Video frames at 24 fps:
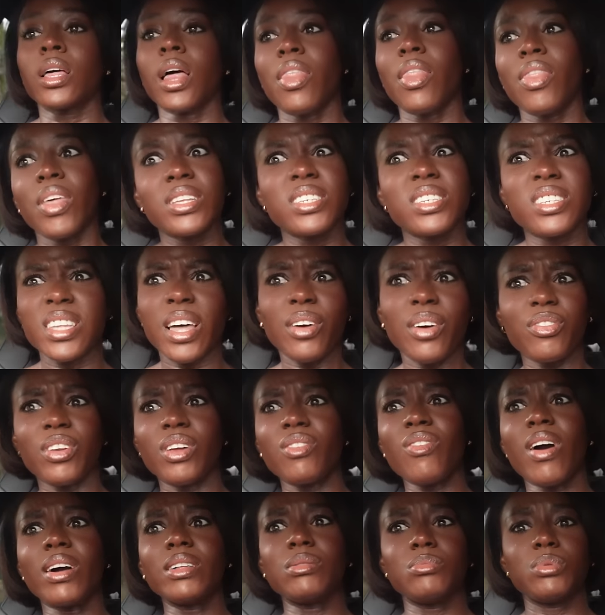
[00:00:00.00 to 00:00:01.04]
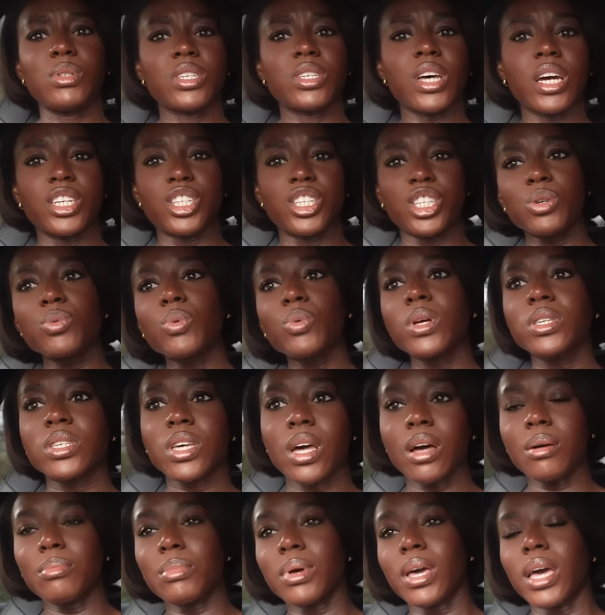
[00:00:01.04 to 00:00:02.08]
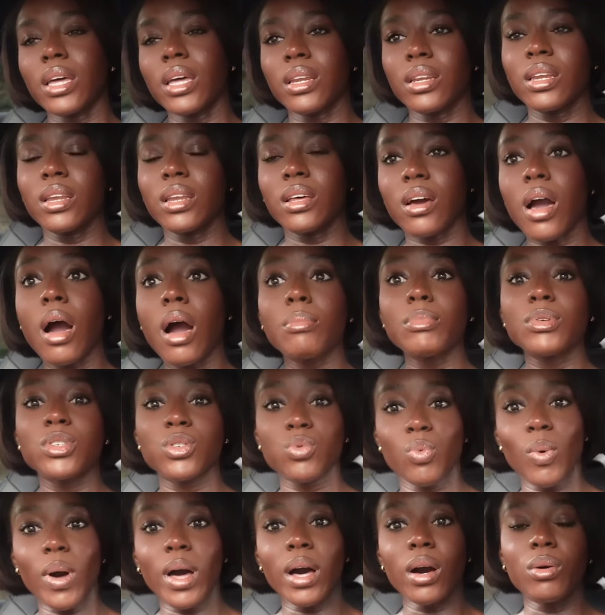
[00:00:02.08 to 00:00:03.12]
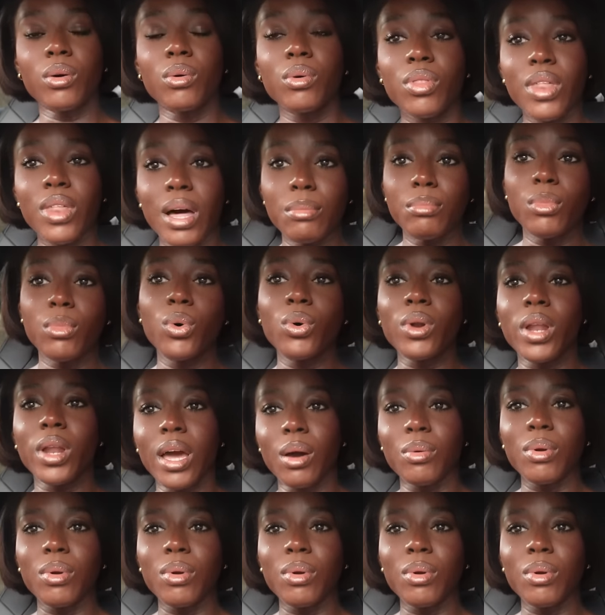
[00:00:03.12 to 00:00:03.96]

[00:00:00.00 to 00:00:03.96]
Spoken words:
and then Stephanie ran me, so she wanted to come as well that morning.